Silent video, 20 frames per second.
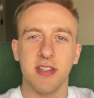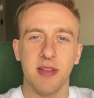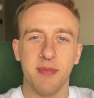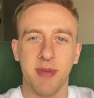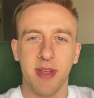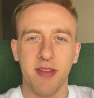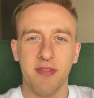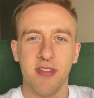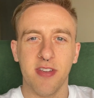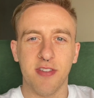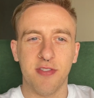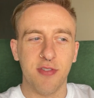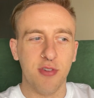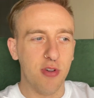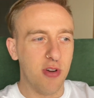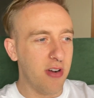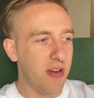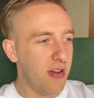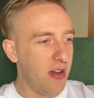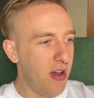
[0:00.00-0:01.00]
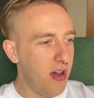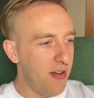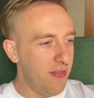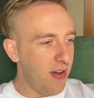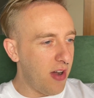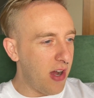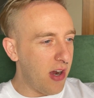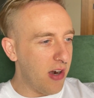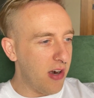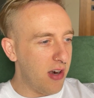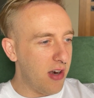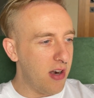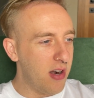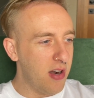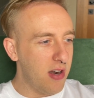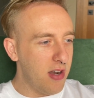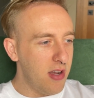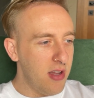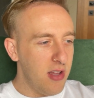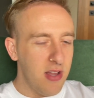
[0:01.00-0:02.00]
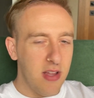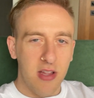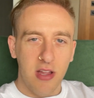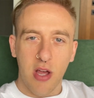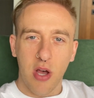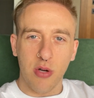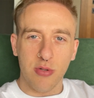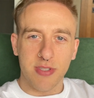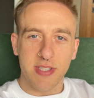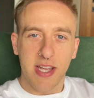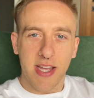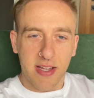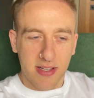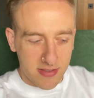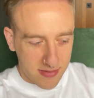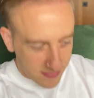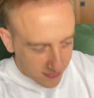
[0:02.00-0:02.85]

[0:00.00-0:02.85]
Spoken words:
me give you a tour of our hotel.